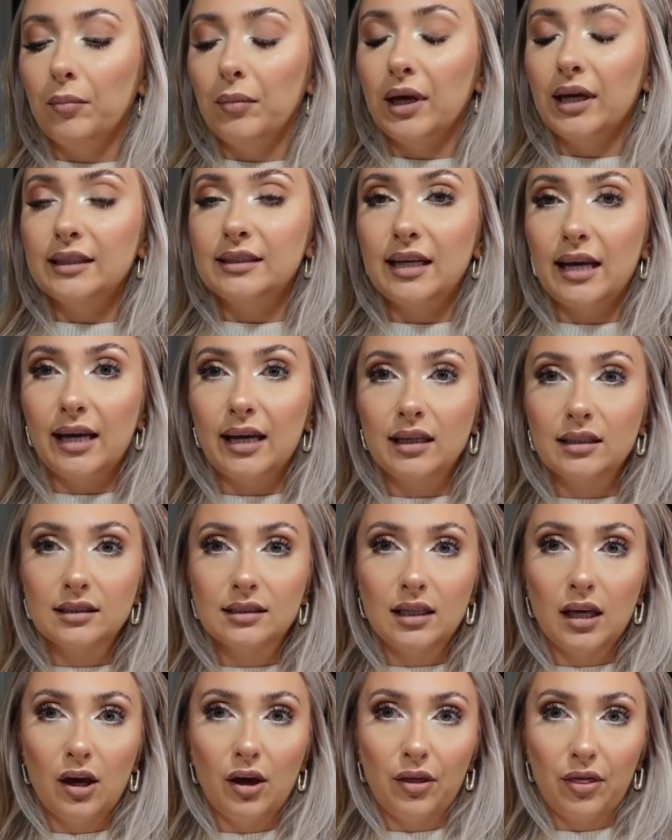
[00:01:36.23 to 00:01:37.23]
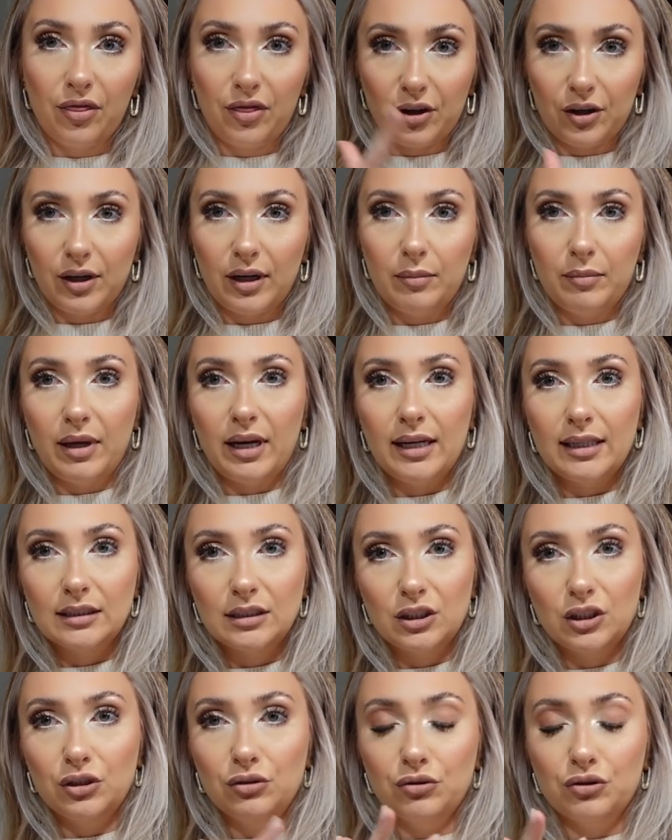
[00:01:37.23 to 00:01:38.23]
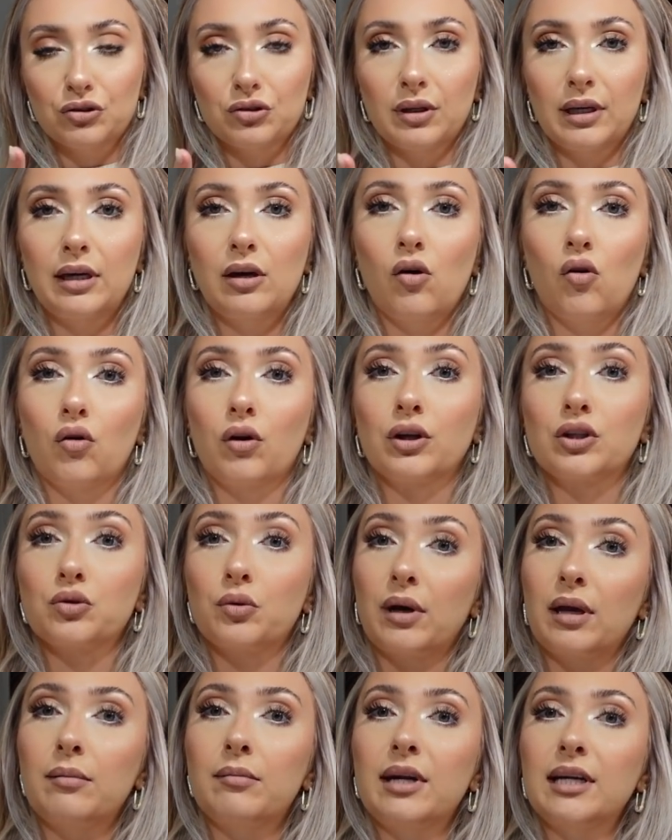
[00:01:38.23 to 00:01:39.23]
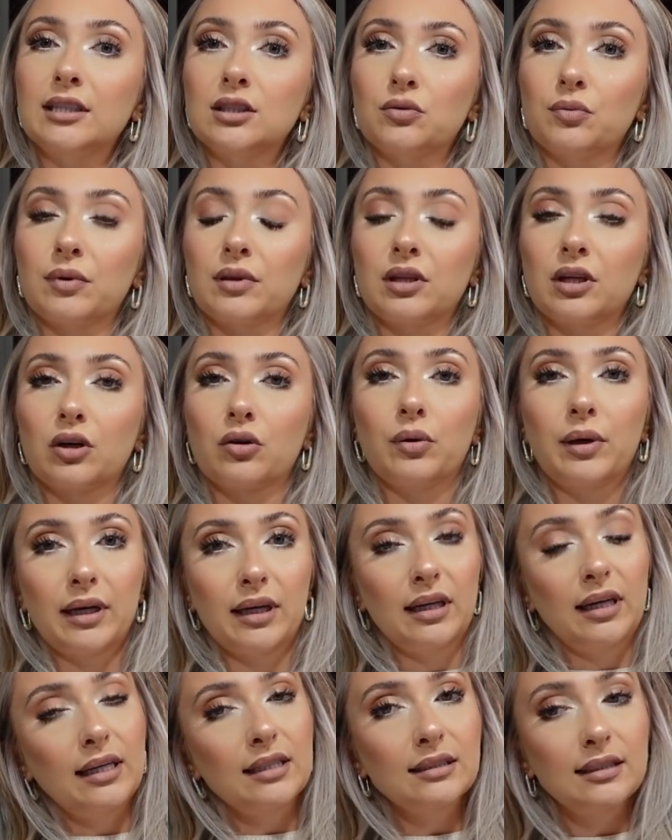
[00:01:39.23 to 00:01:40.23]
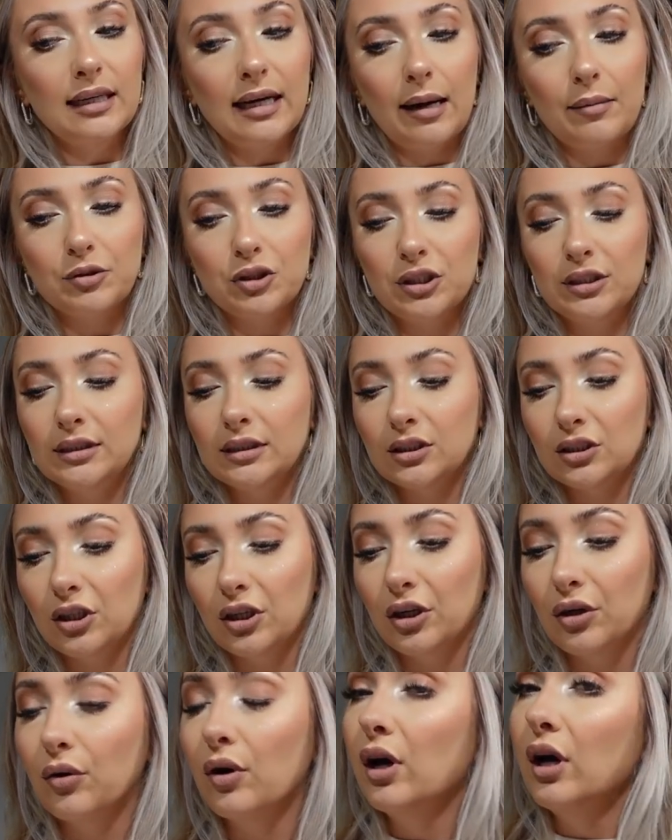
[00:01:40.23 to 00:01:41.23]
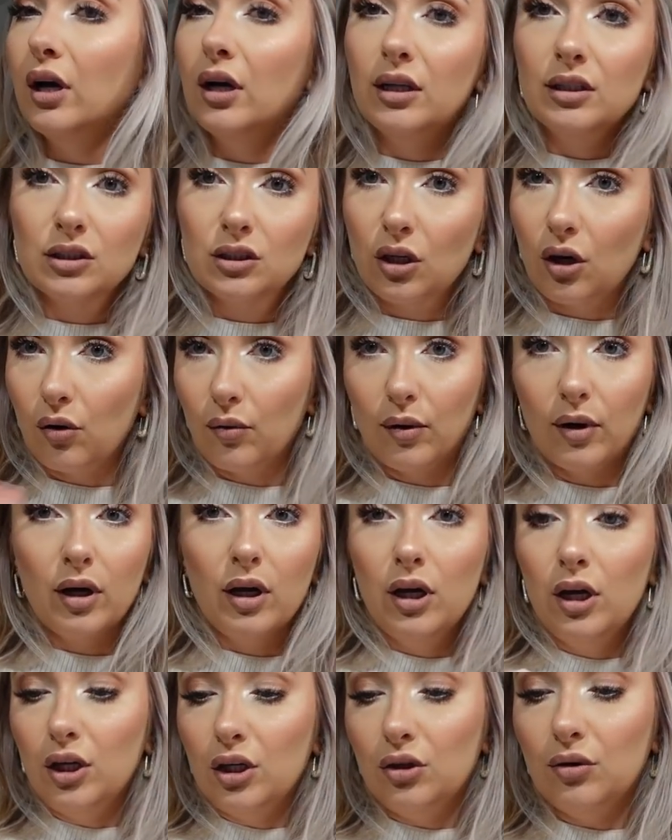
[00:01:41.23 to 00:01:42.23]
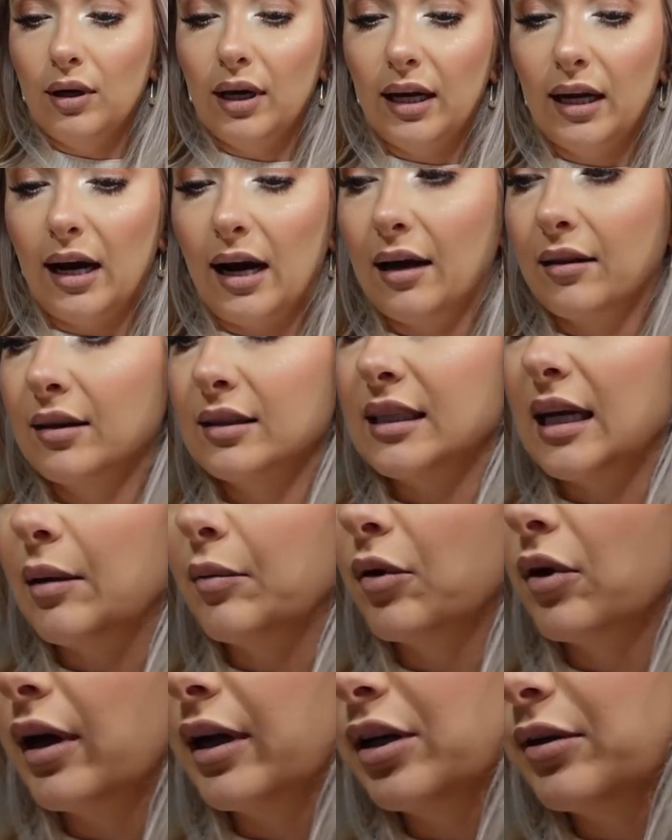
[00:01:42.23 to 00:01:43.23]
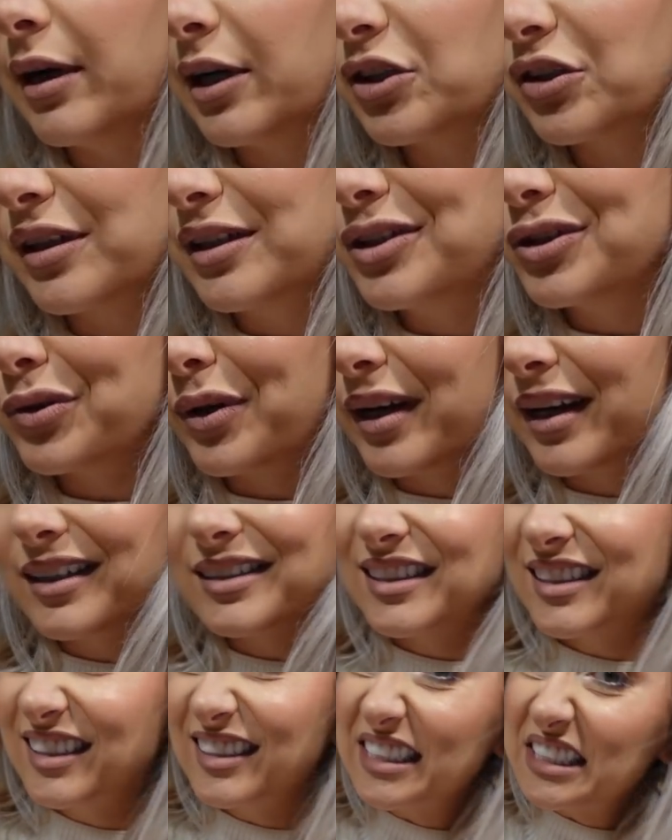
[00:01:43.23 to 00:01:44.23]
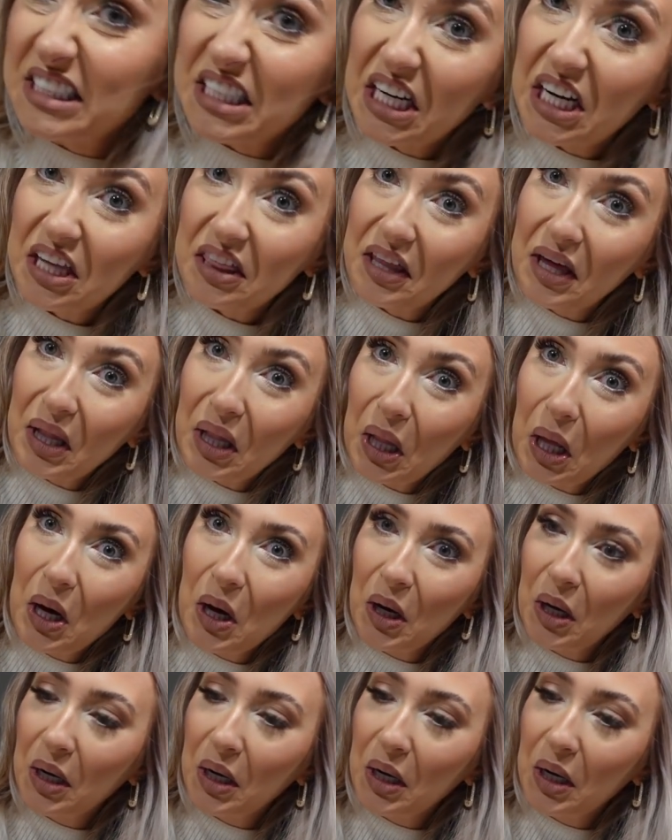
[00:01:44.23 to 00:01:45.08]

It takes 30 minutes usually, or 20 minutes with their quick and easy options to do. So you get it on the table and you actually enjoy it because it doesn't take that long.